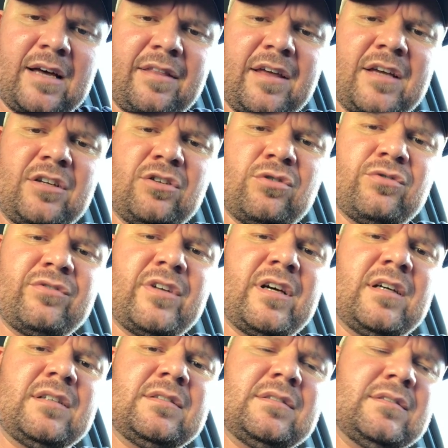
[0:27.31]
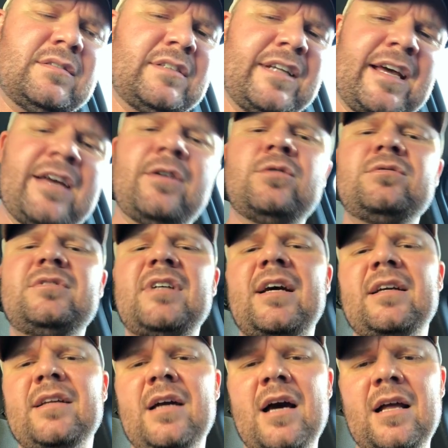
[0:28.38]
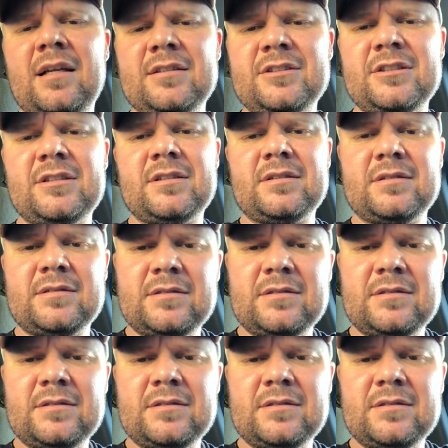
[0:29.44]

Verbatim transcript: how they use their nanotechnology to